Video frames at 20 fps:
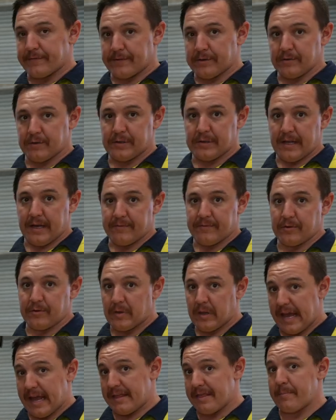fluid
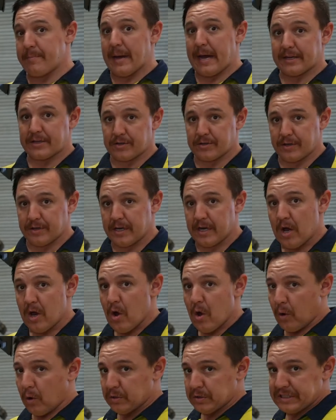level, and the battery.
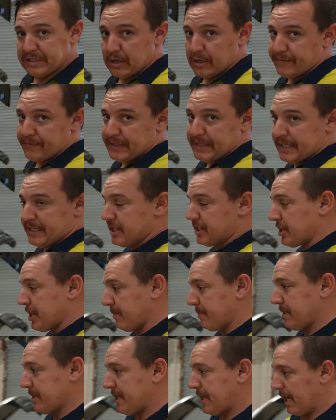Also, if you need to
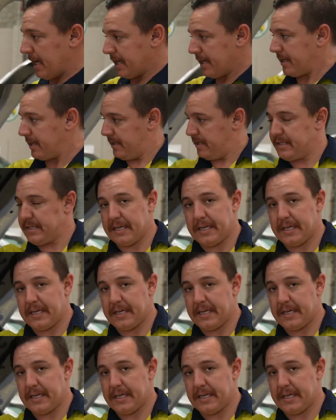jump start it, it's